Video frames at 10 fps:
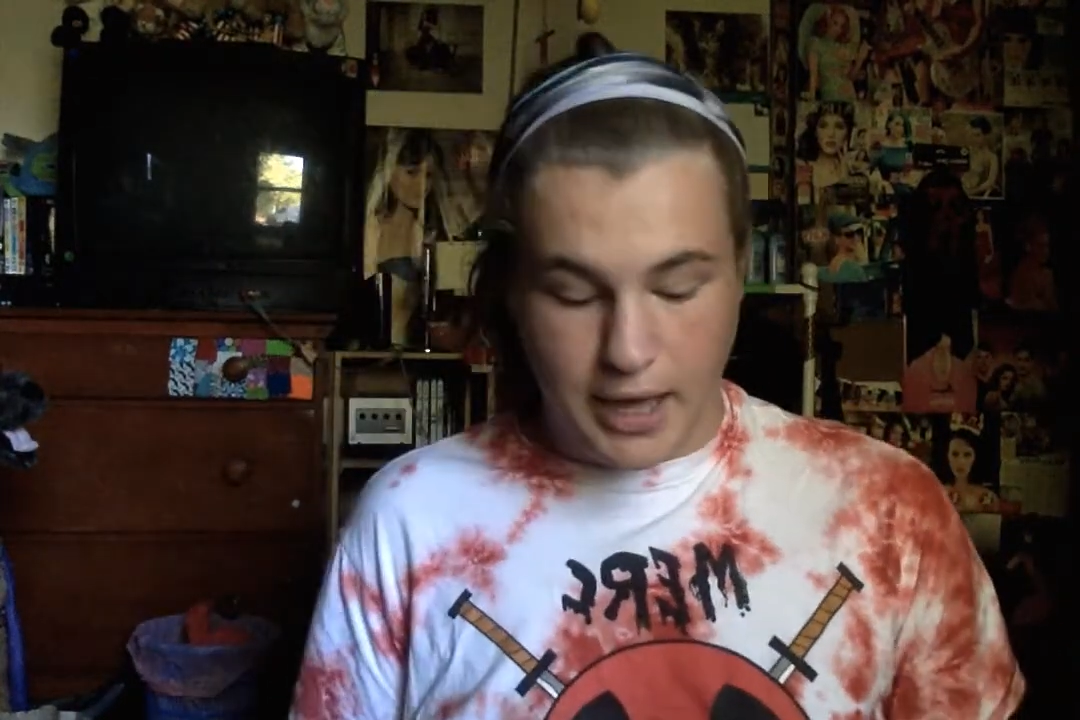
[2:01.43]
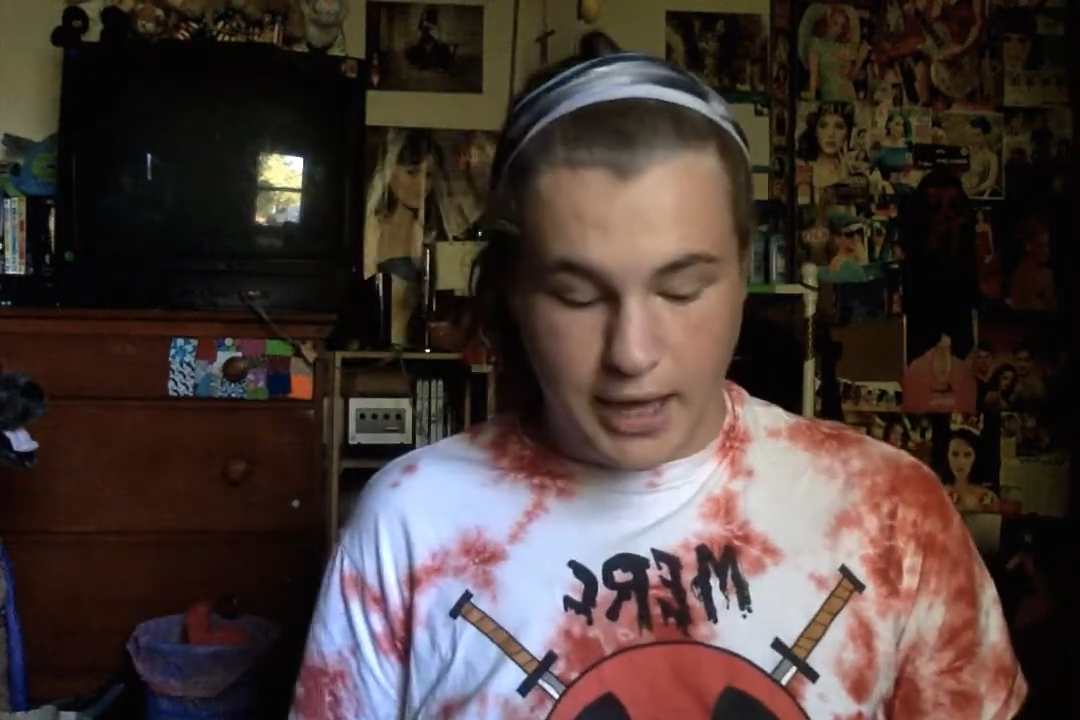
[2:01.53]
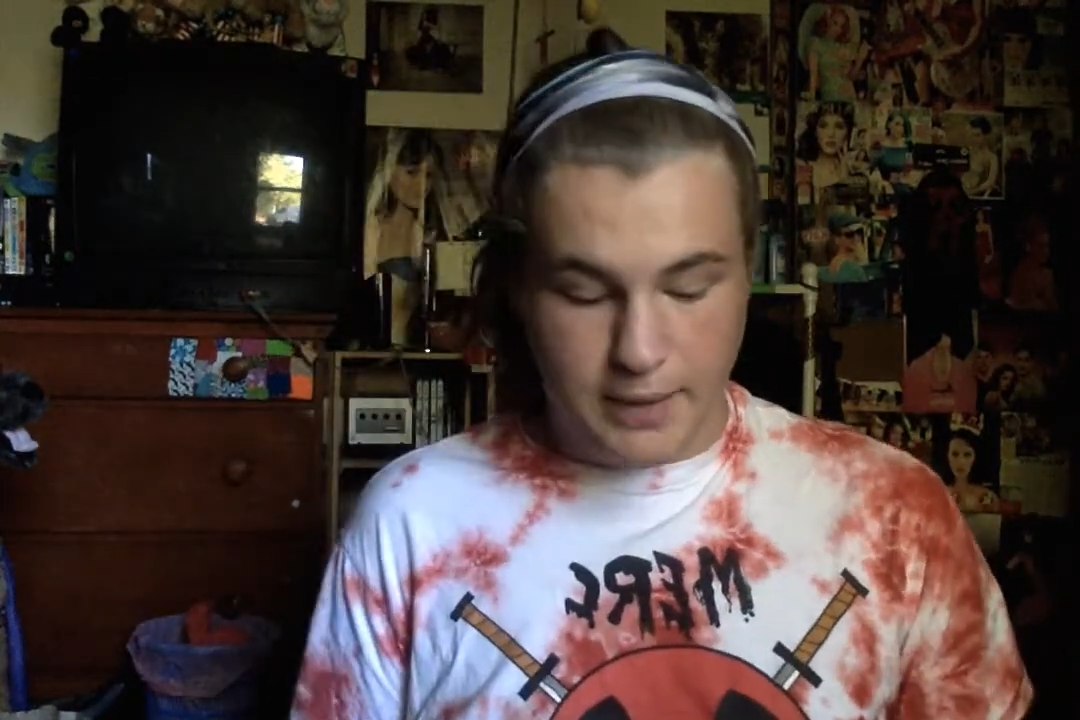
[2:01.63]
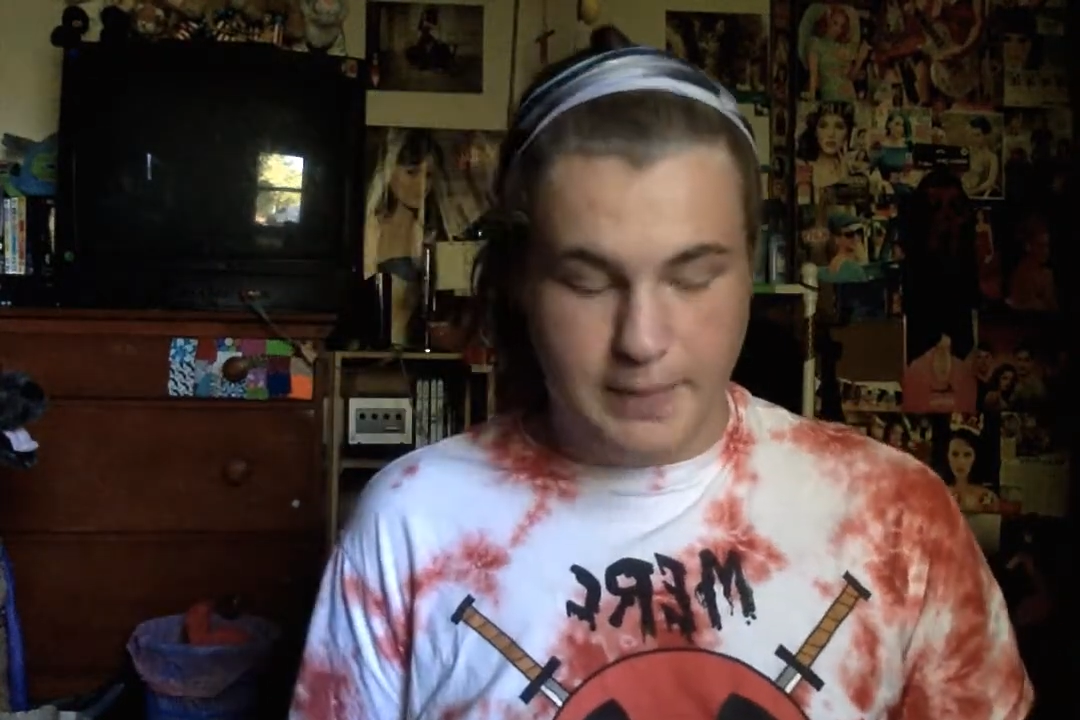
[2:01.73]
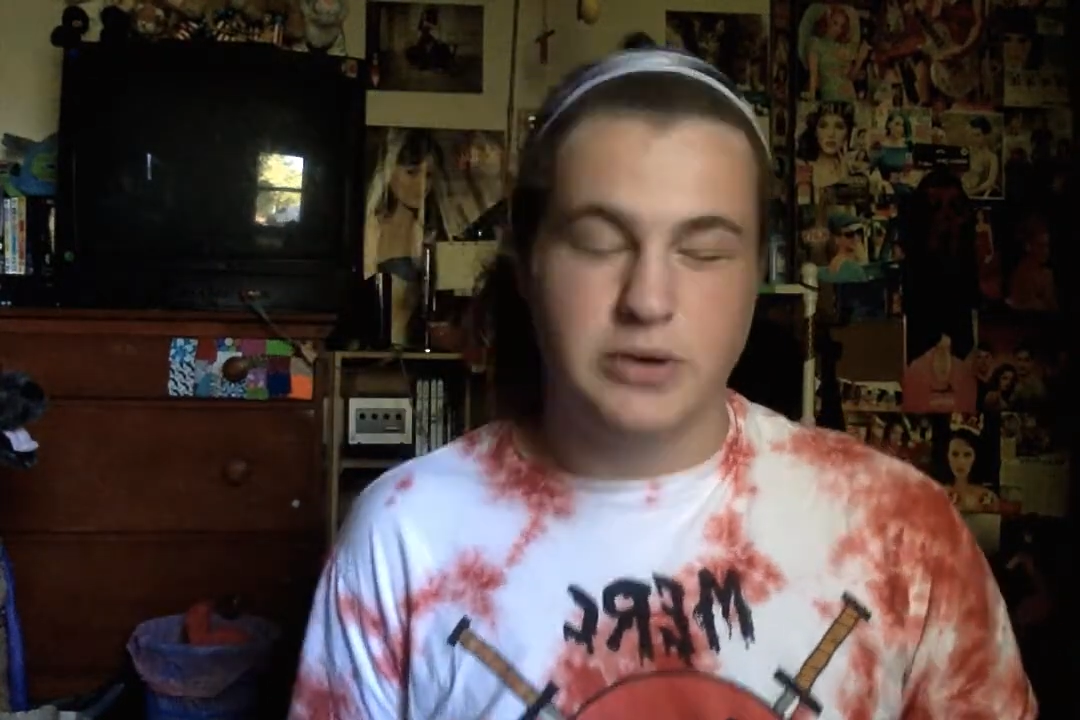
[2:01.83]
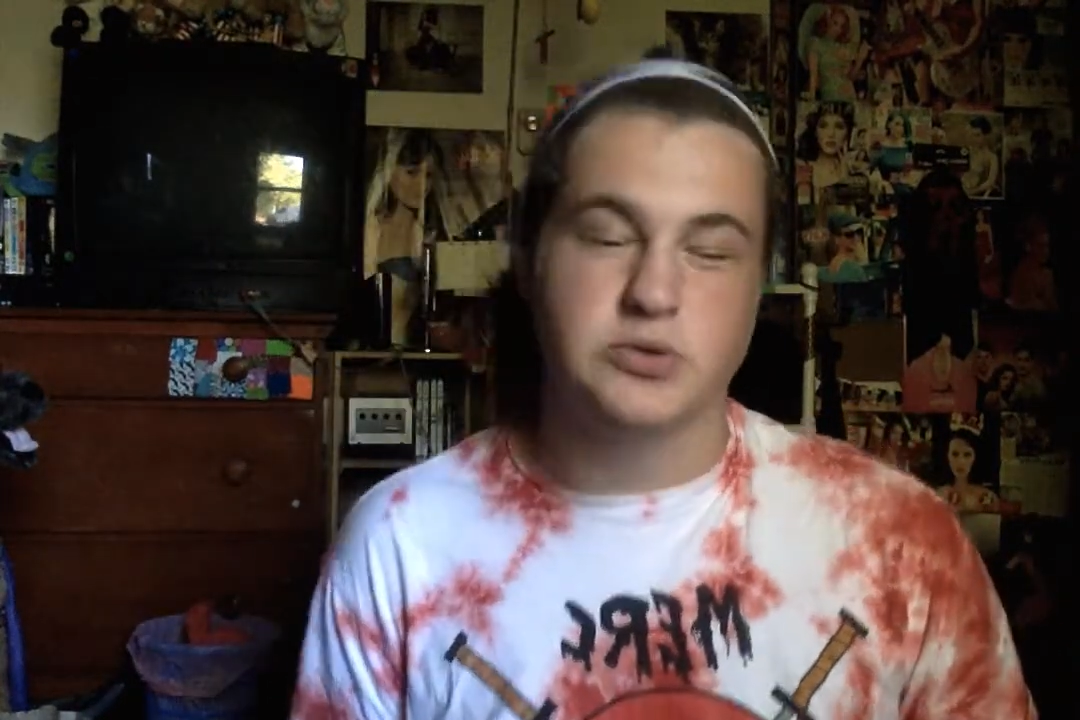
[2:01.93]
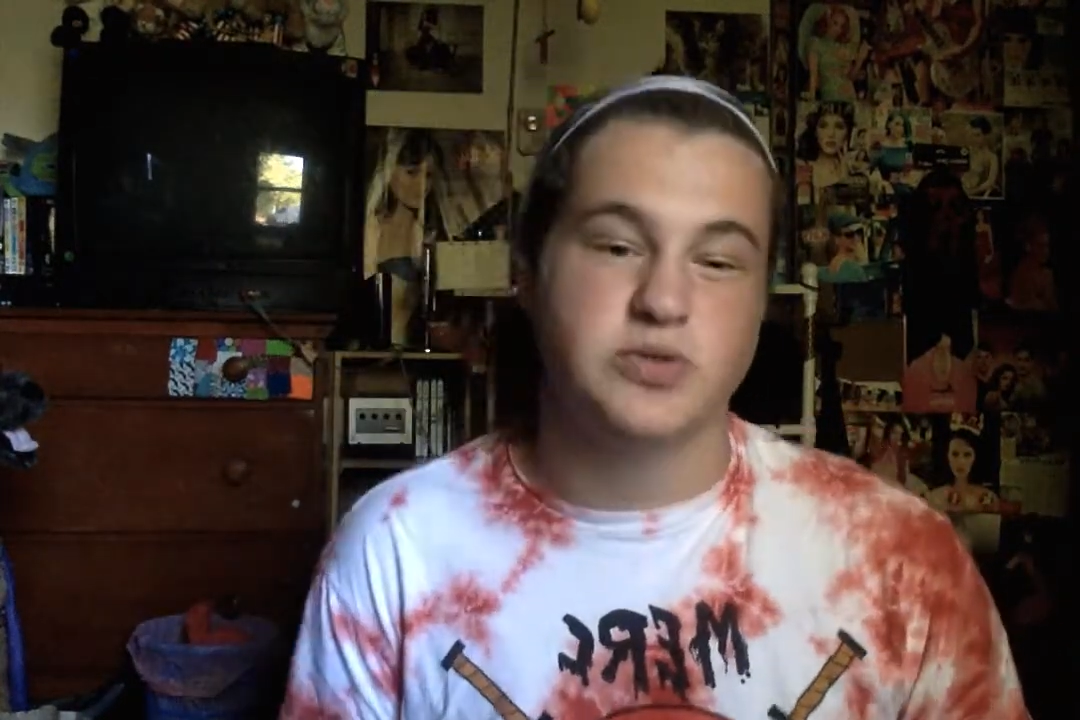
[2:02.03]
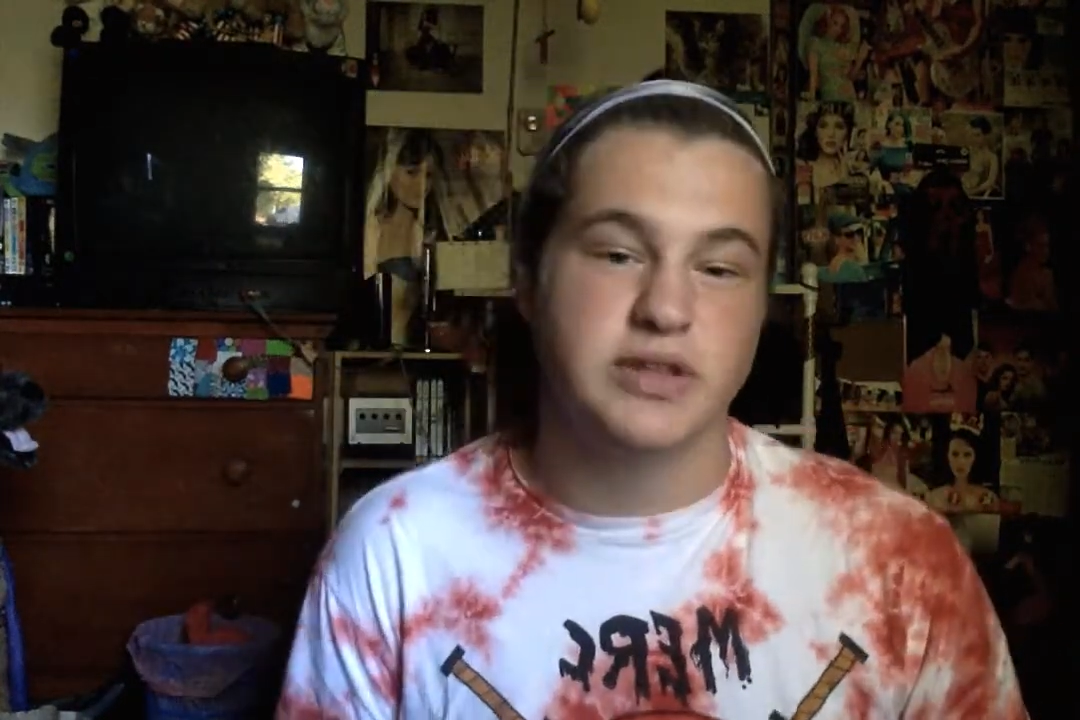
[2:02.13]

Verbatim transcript: Um, I was